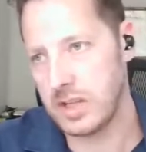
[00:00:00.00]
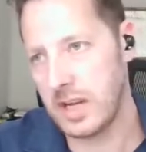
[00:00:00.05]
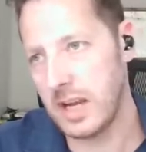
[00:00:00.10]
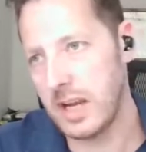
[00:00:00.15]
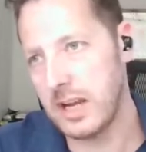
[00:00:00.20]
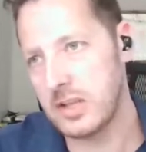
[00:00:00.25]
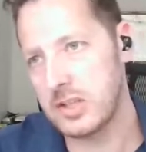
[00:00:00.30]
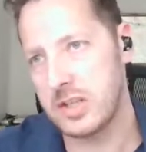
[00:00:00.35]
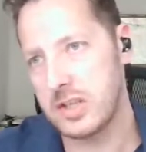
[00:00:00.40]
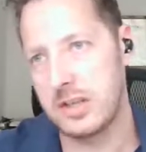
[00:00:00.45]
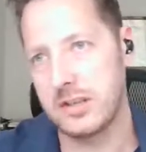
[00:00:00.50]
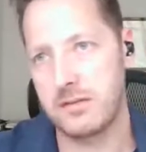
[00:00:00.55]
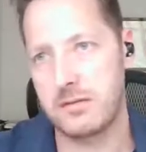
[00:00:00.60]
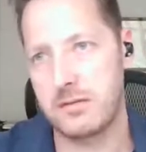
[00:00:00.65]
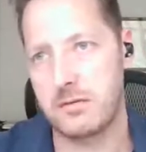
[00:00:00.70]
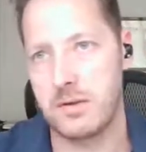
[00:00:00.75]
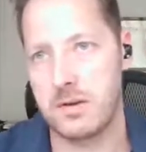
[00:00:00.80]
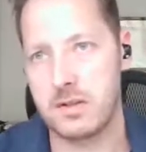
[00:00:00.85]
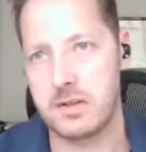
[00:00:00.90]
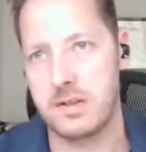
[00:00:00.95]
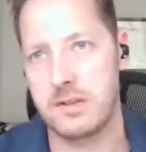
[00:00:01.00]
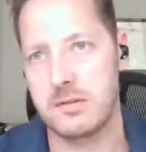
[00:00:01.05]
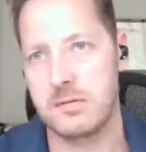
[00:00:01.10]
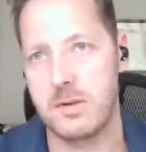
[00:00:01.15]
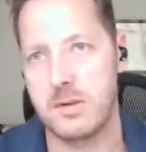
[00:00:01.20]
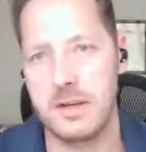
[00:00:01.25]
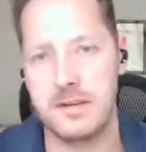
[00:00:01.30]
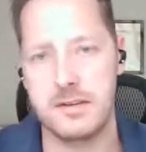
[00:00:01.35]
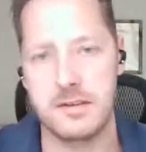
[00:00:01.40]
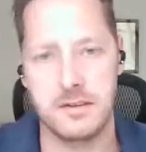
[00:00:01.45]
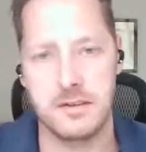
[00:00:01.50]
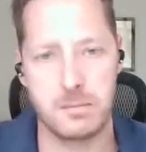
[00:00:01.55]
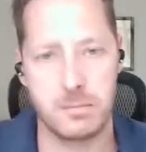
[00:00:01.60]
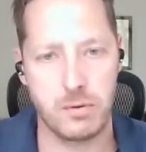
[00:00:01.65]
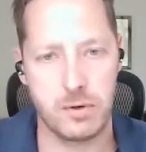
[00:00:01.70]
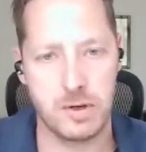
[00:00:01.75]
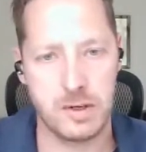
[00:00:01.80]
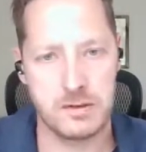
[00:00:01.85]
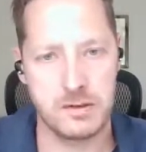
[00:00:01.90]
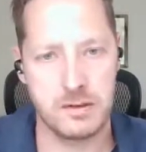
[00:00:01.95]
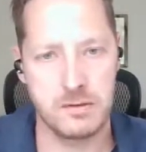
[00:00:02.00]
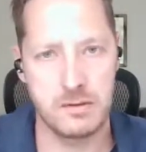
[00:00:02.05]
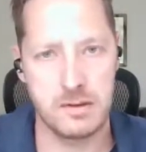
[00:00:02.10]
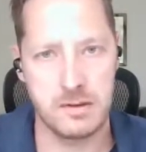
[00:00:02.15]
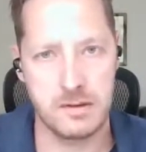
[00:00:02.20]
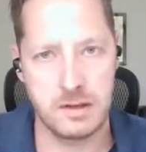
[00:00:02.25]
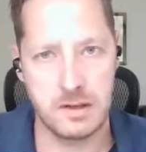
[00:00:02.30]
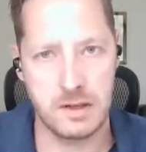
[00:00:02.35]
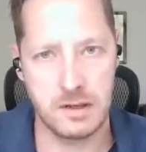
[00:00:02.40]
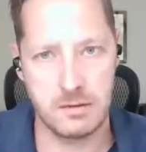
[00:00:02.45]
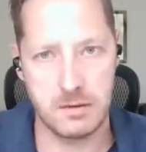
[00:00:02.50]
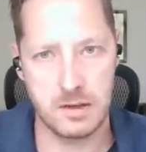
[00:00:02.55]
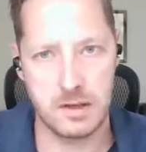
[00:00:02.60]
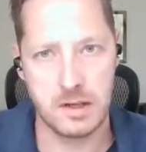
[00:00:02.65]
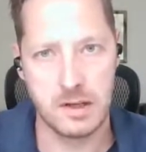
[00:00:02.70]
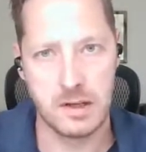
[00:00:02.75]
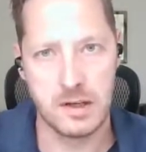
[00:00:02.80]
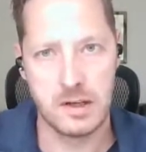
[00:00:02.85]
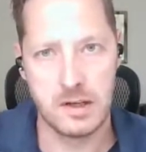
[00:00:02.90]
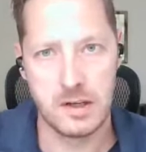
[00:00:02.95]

changing its structure, raising the productivity level.